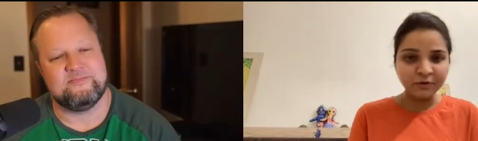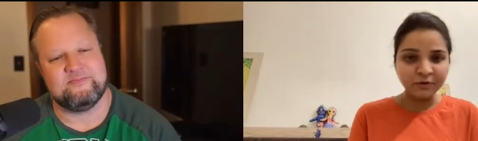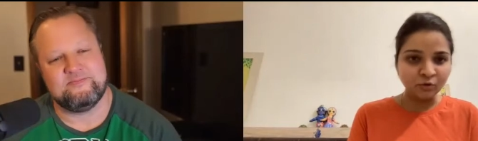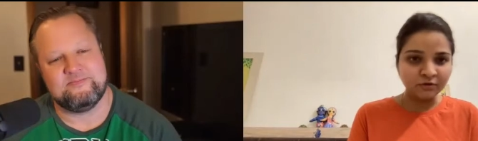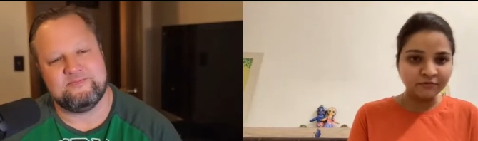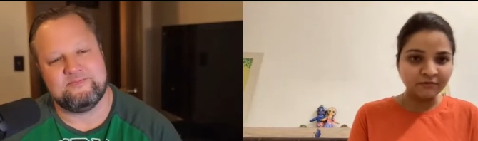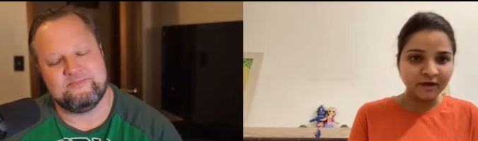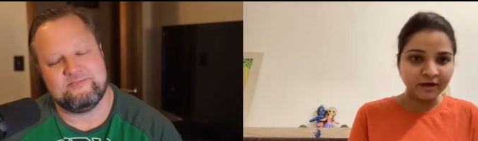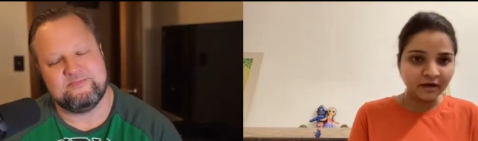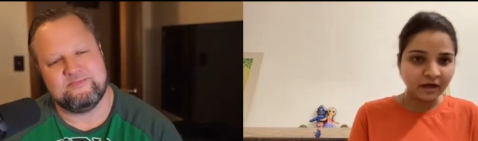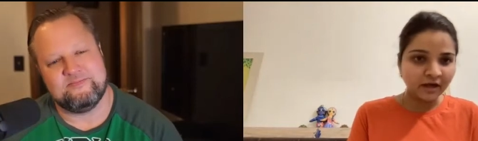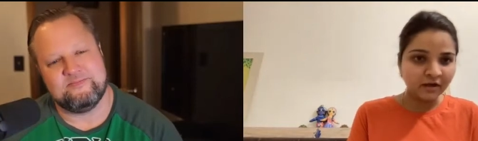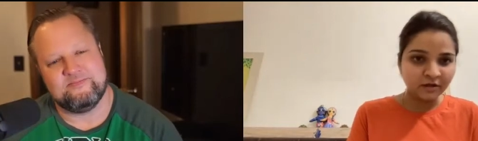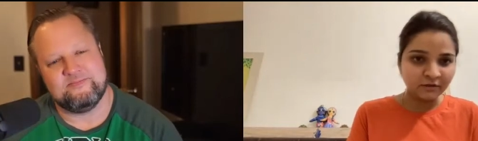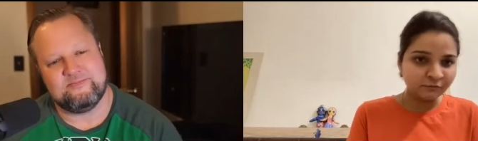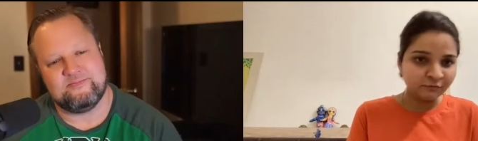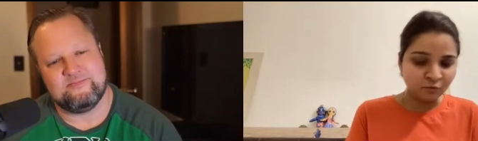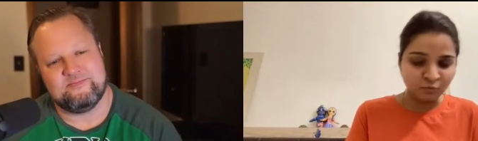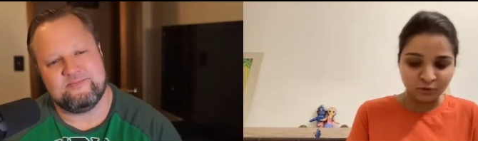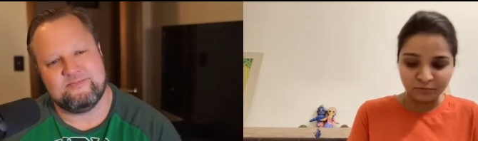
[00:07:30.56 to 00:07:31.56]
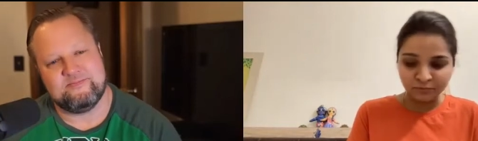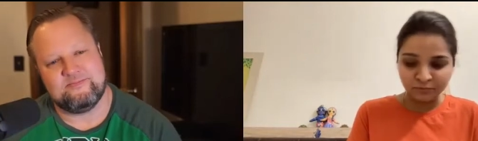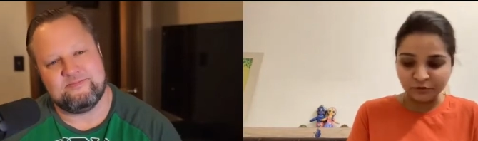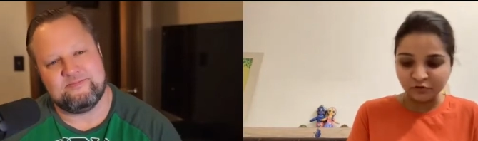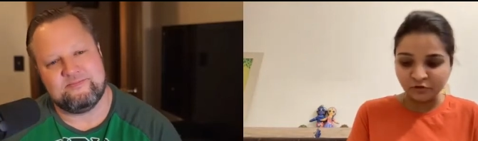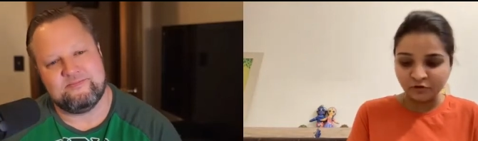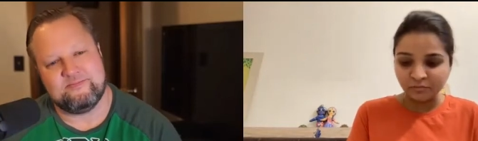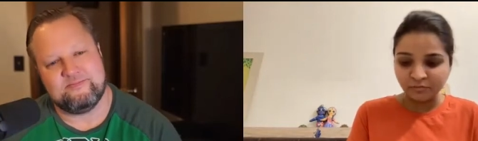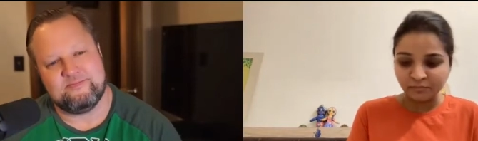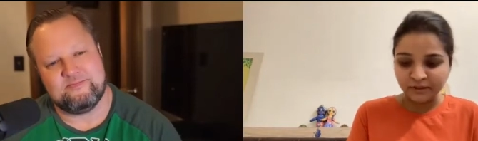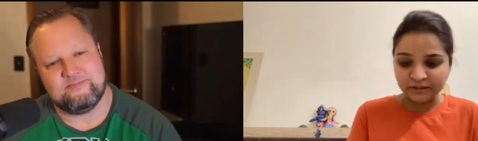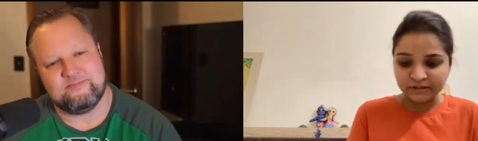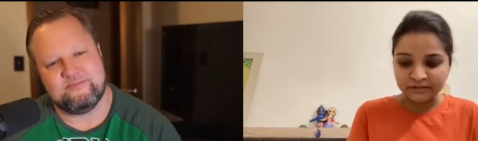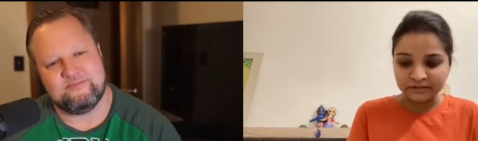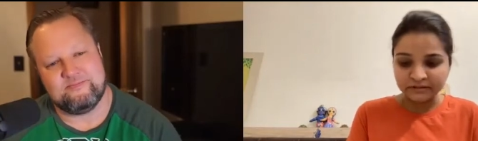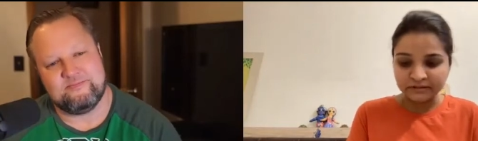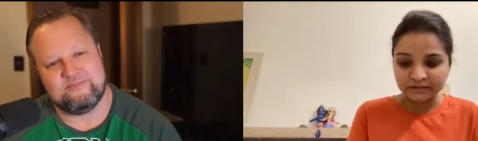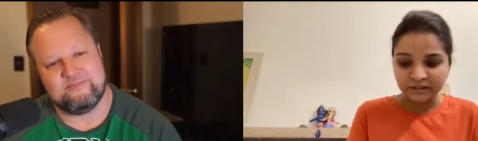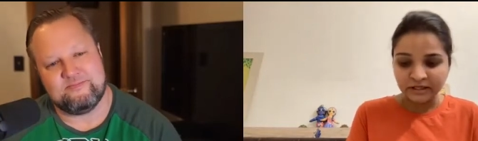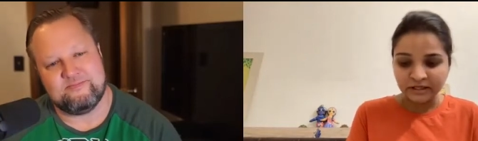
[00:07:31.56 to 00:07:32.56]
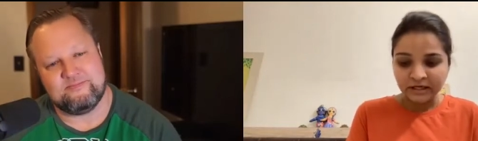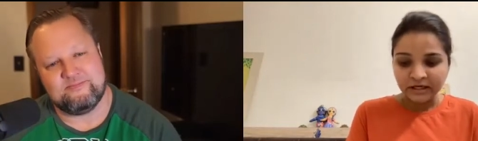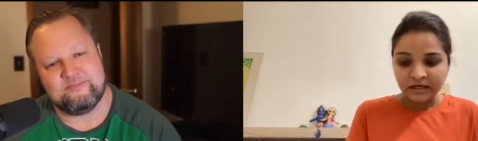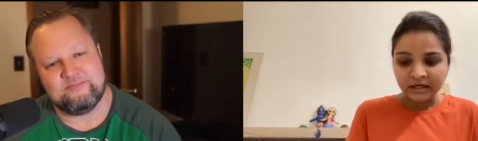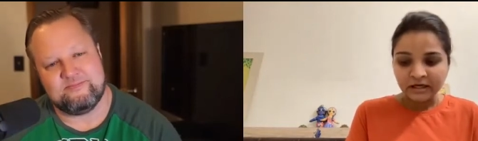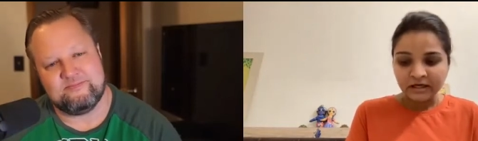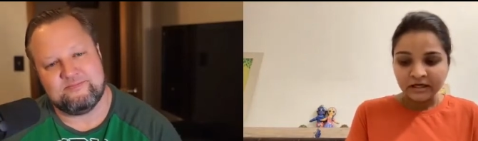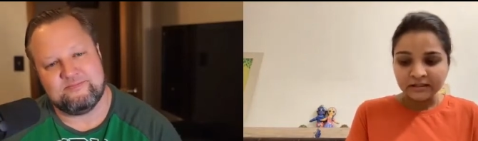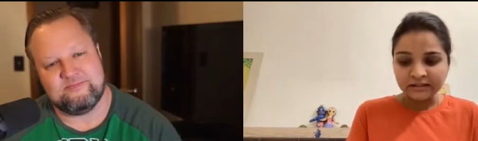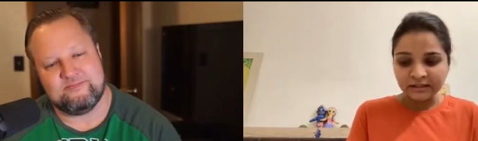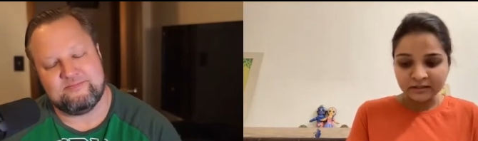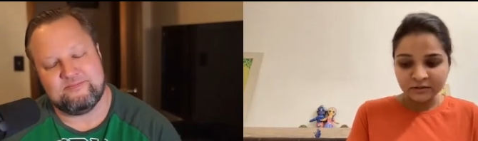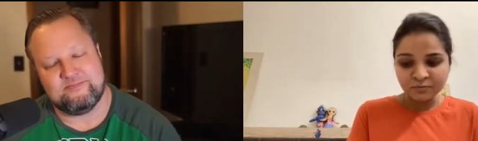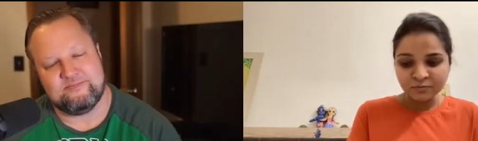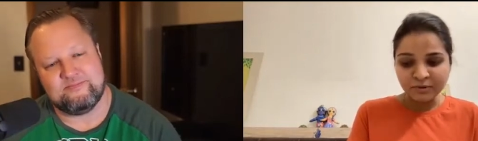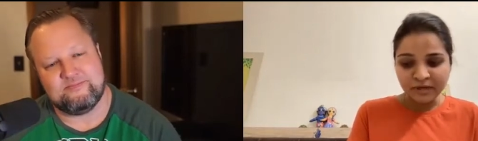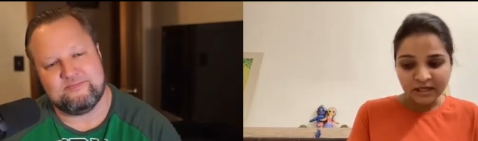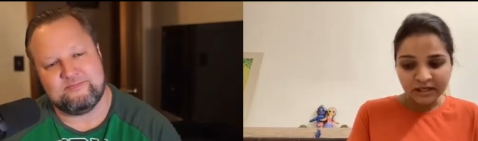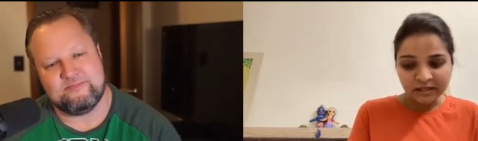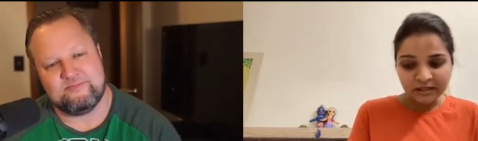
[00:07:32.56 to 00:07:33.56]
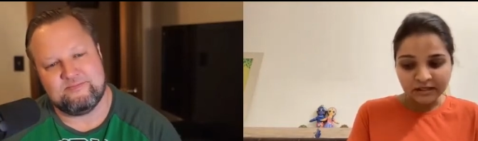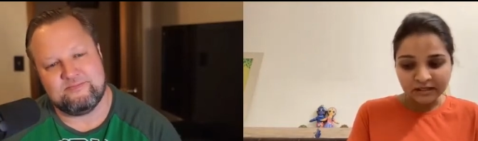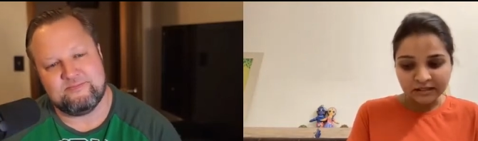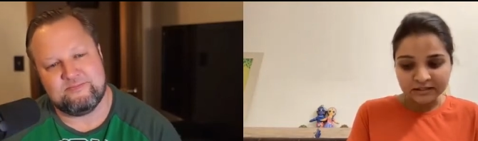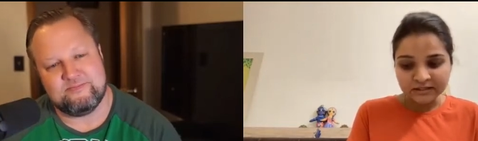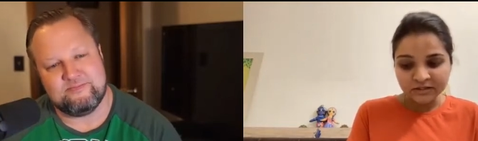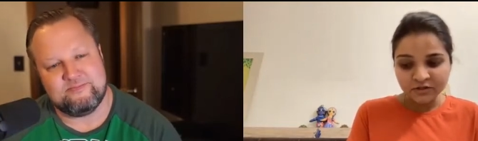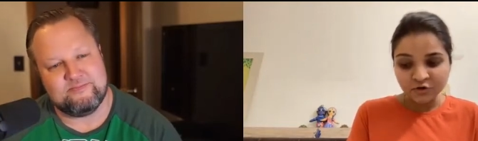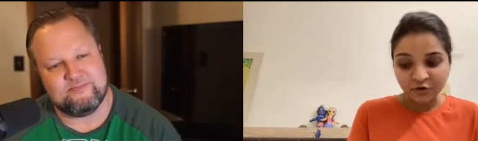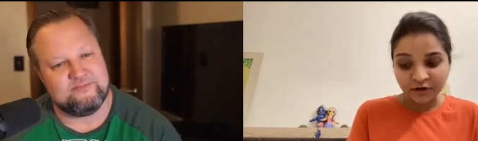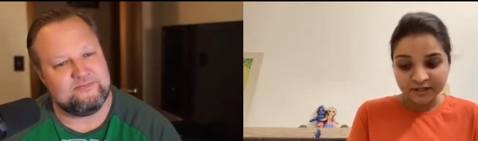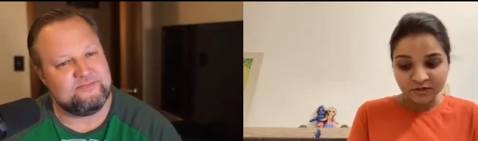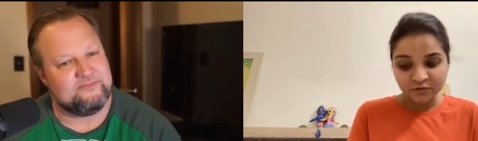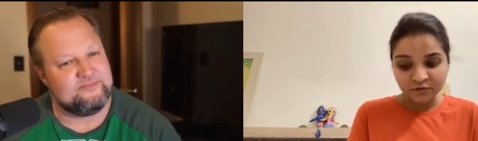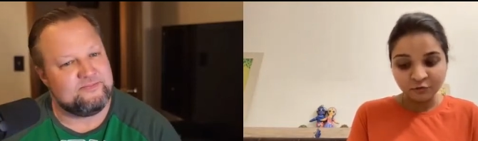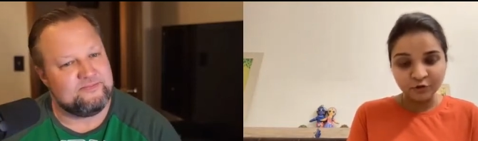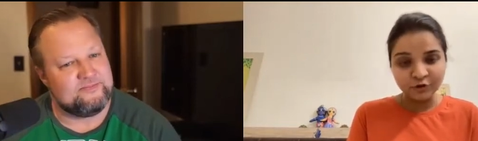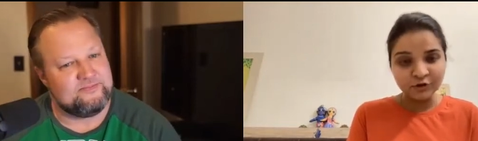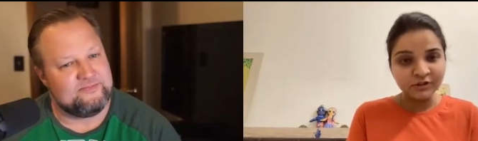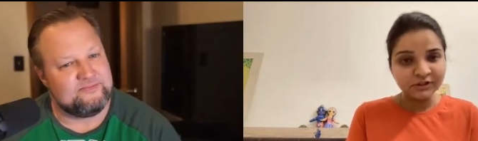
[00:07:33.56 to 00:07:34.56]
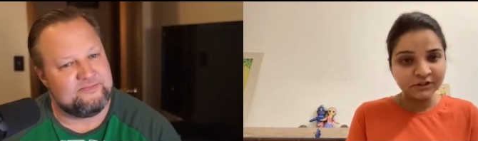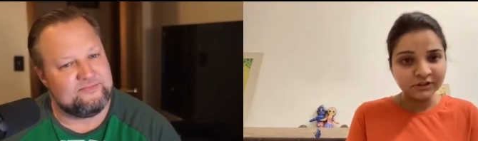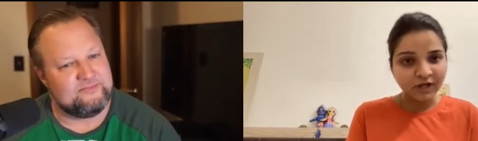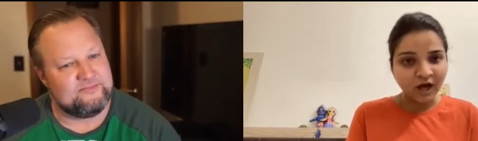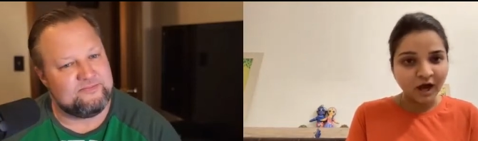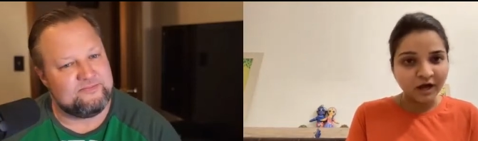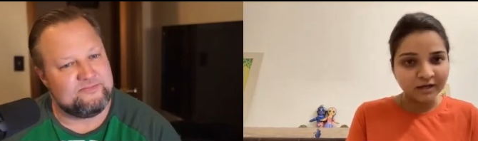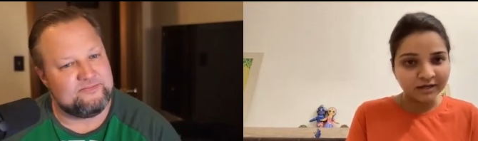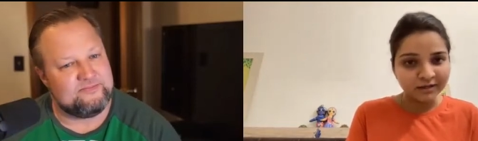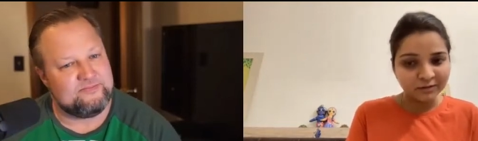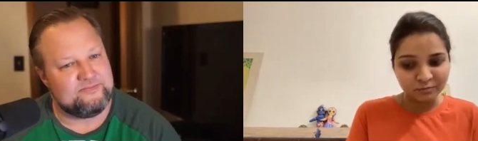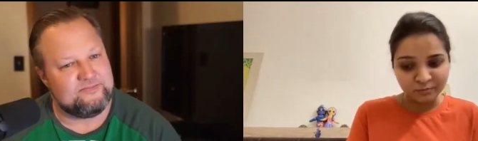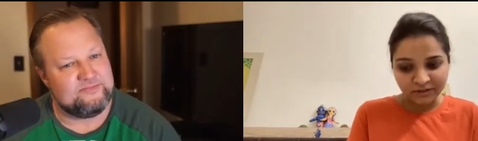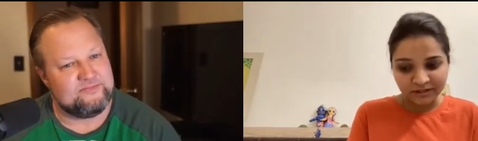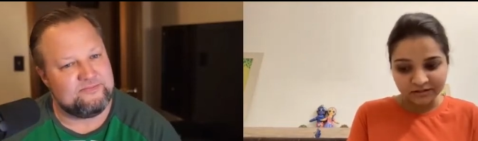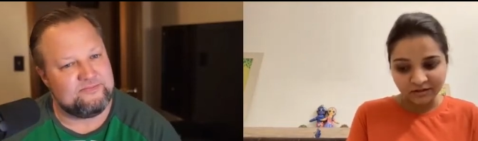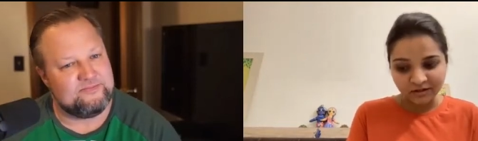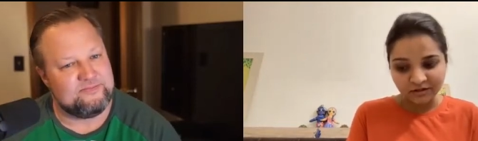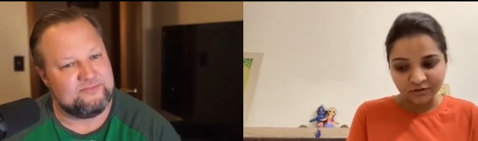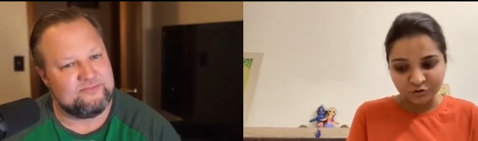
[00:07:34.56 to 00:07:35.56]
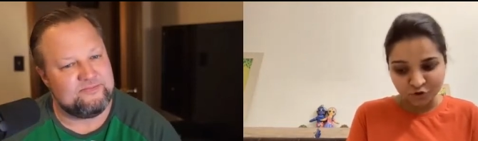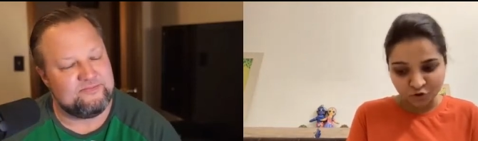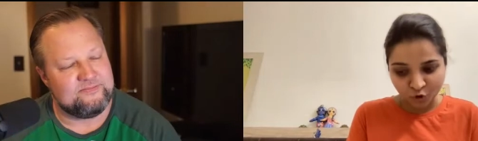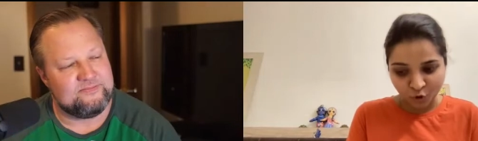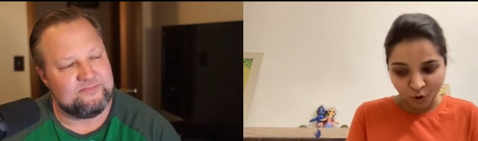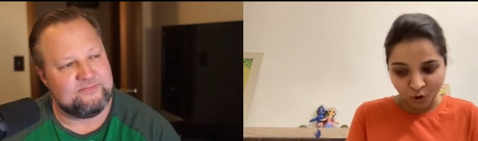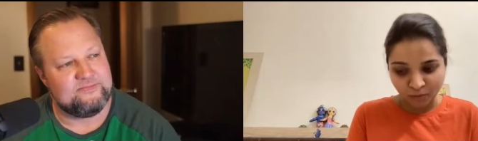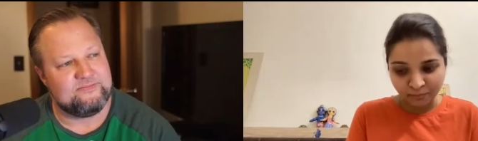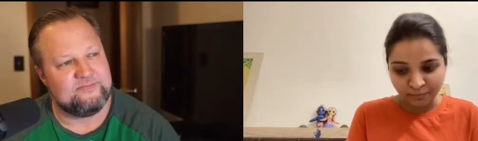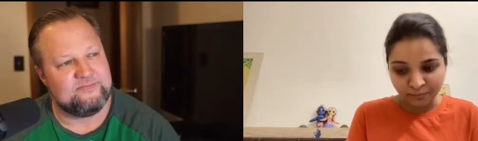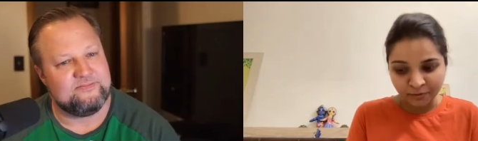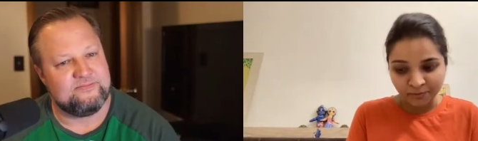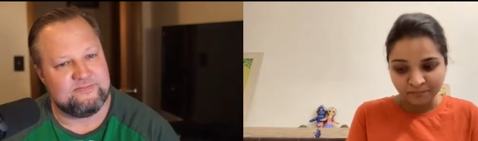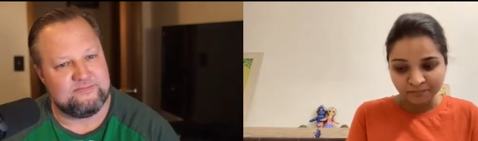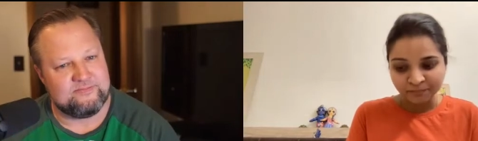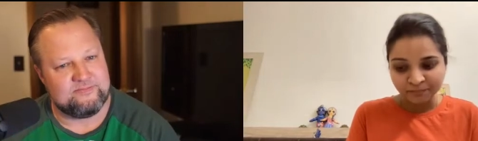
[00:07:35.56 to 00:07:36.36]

Speaker 1: me know if I if you want me to repeat it. Does being in a stressful target meeting job